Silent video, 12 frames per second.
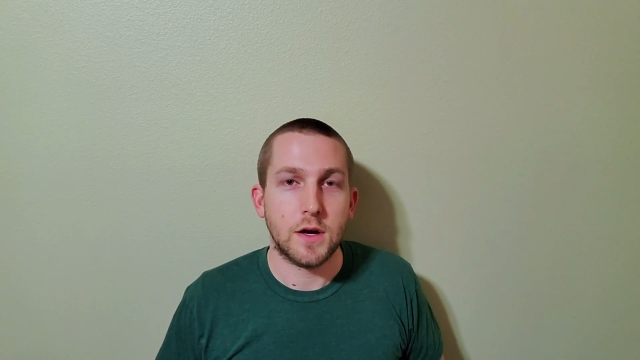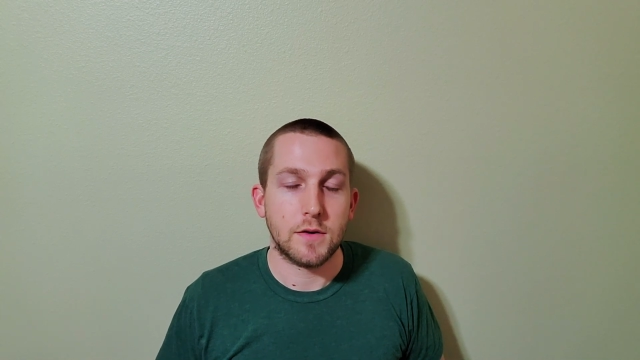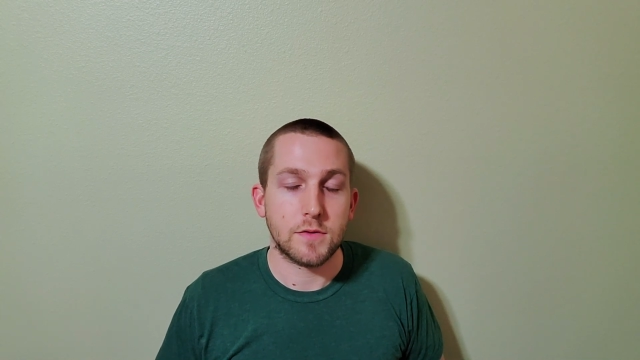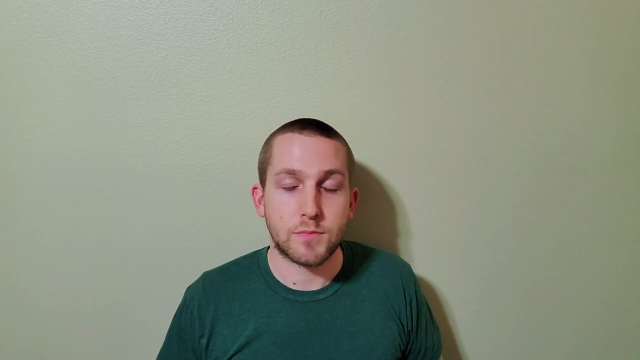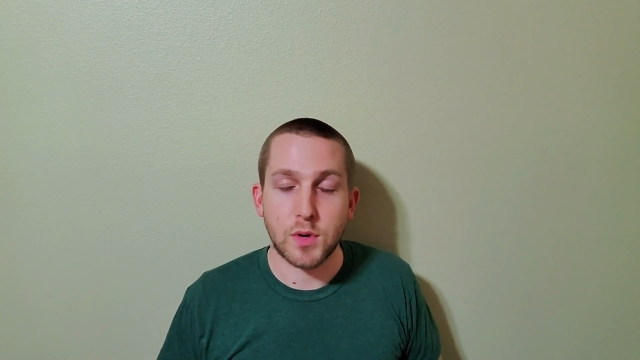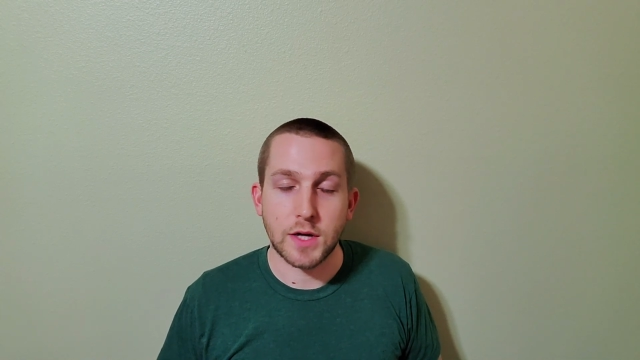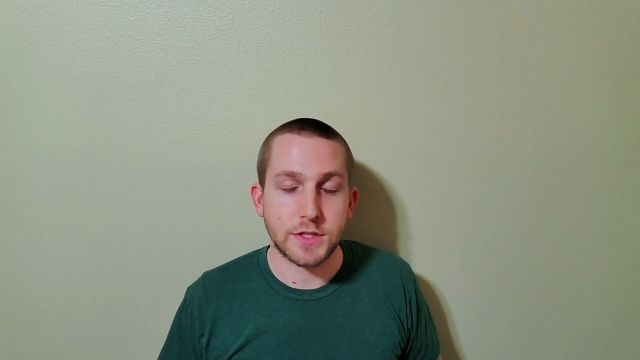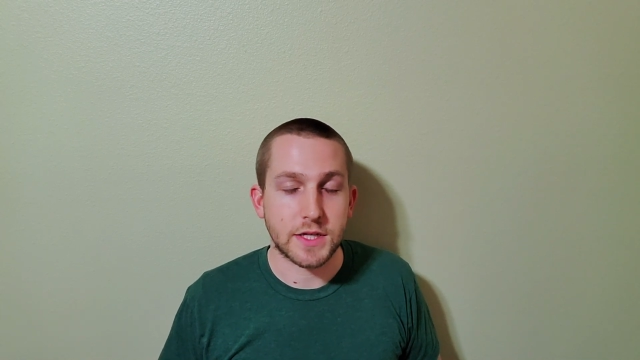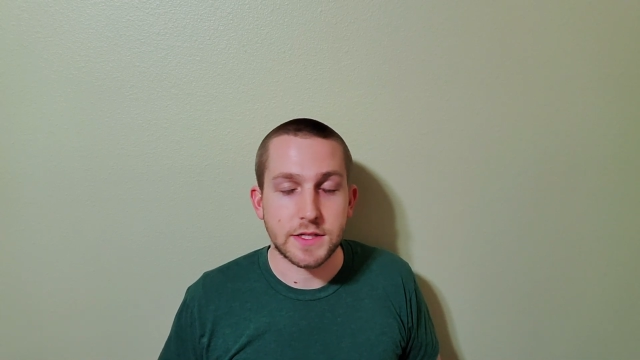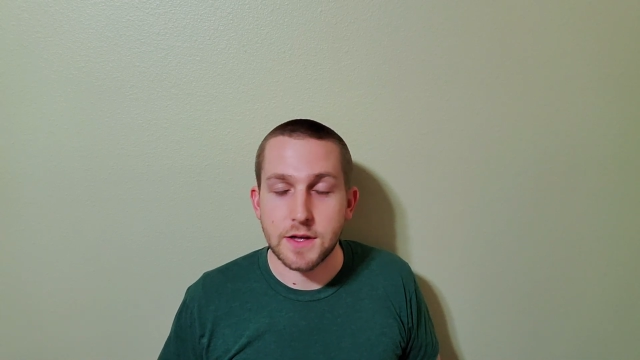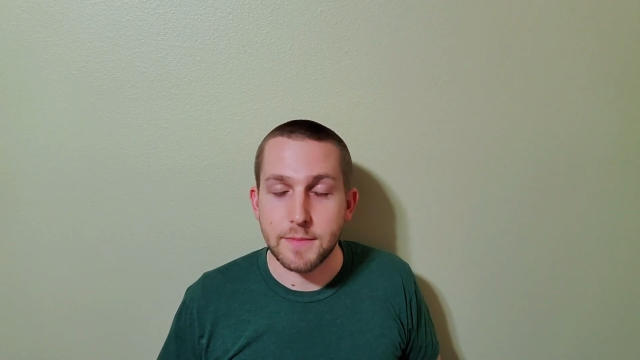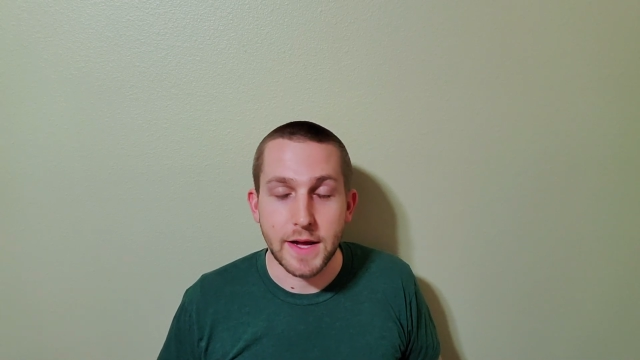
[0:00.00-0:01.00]

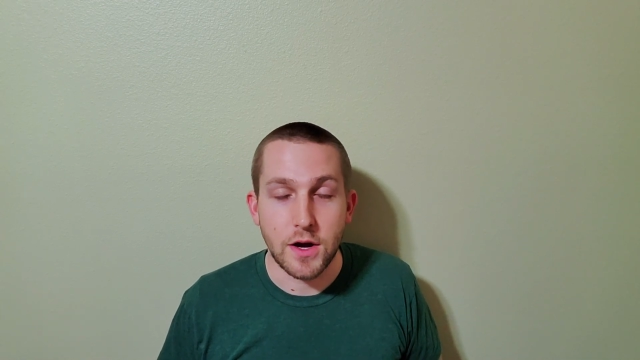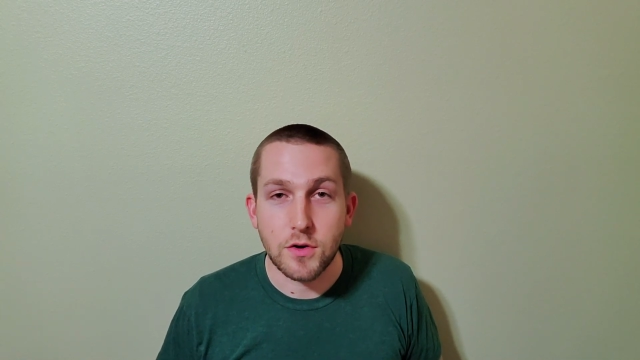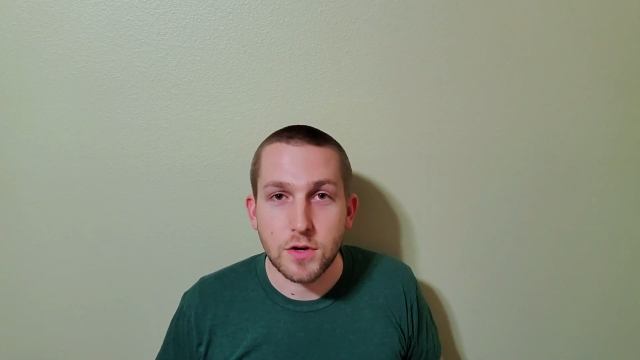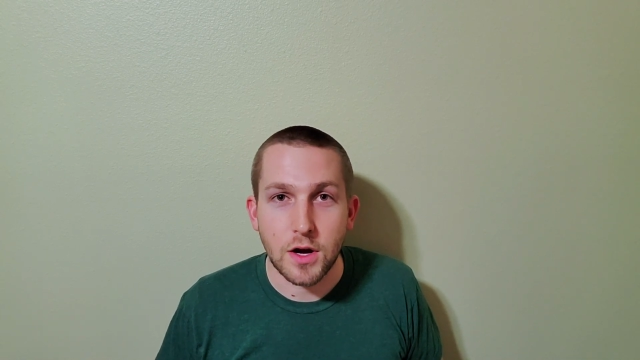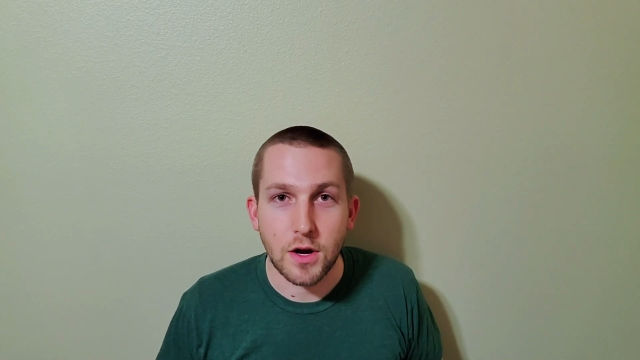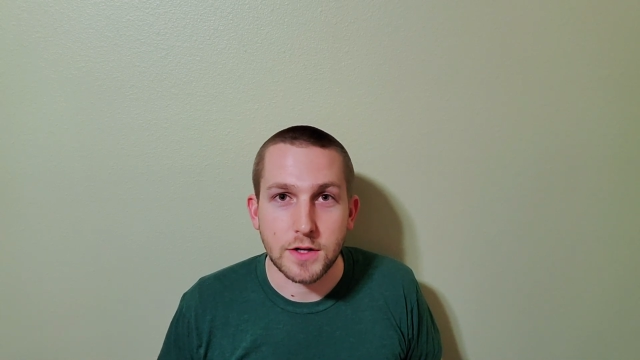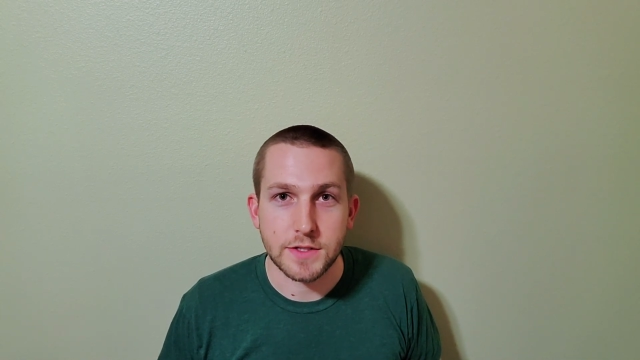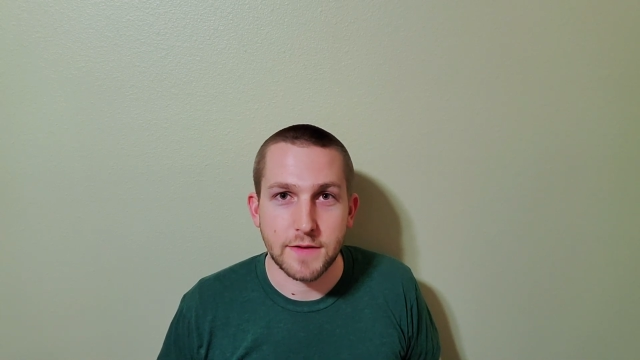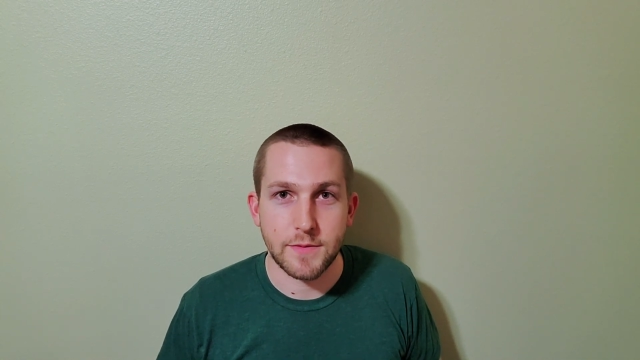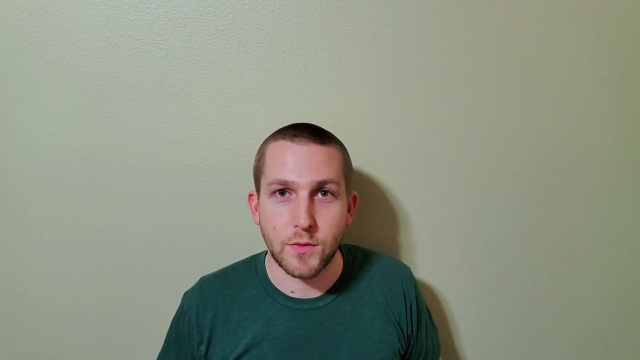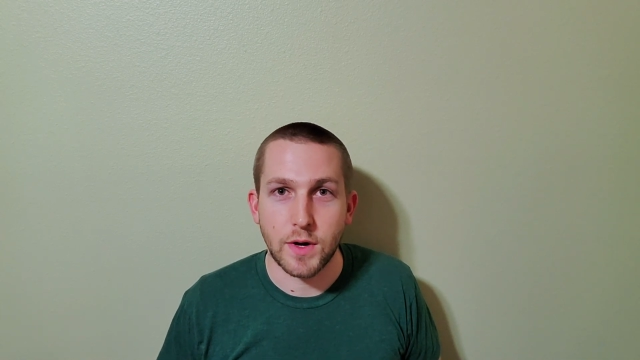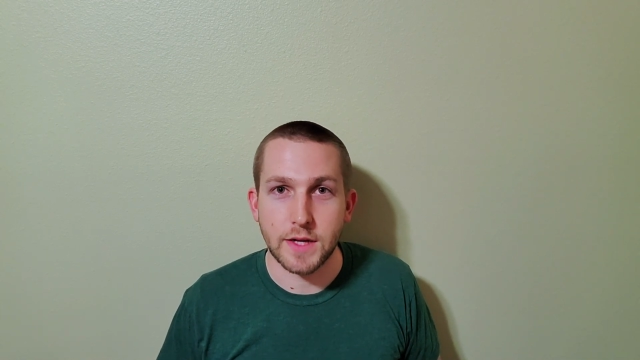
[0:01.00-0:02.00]
projects on my own cars I've
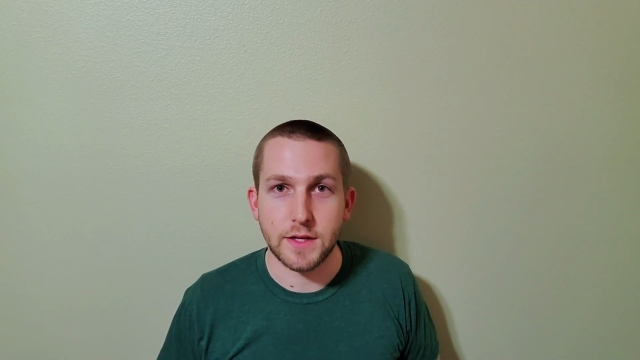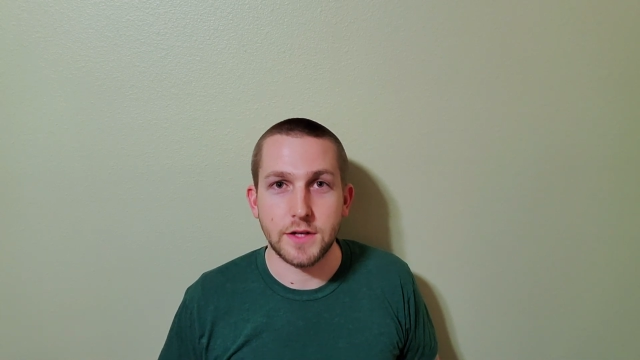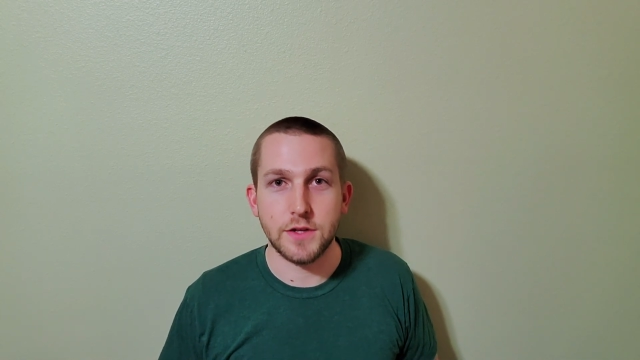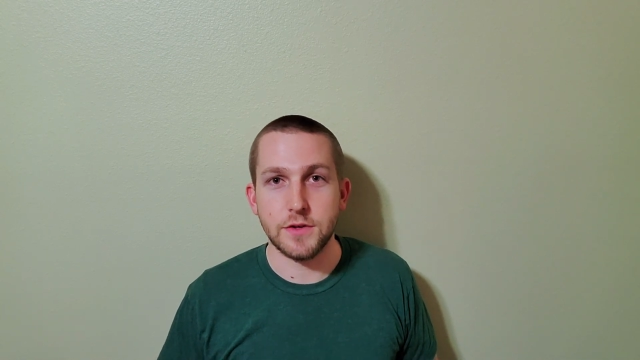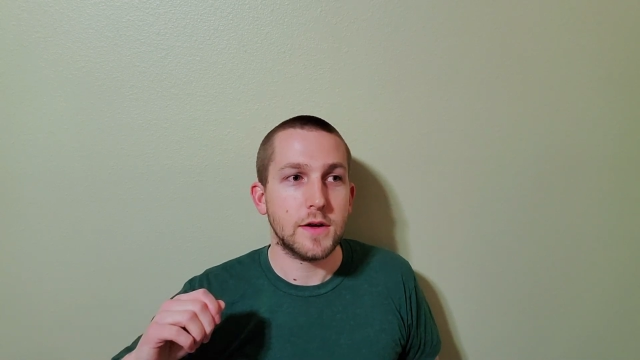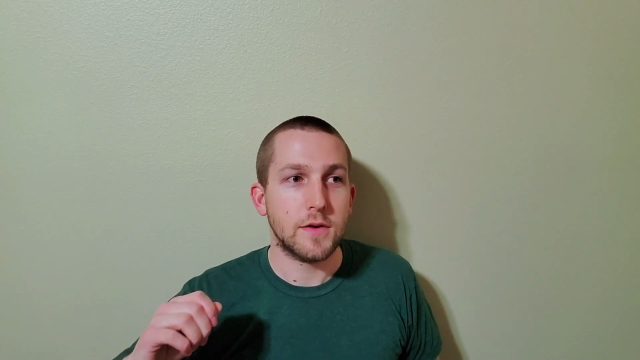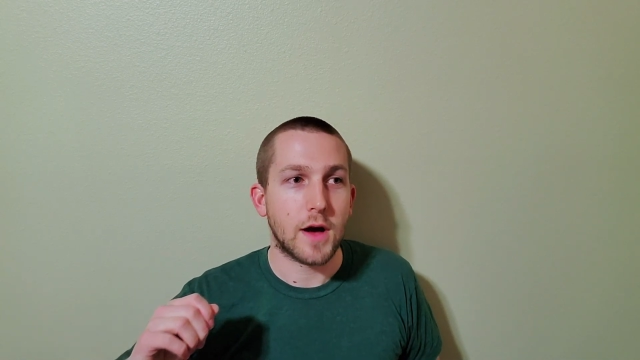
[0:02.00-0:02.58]
been wanting to do.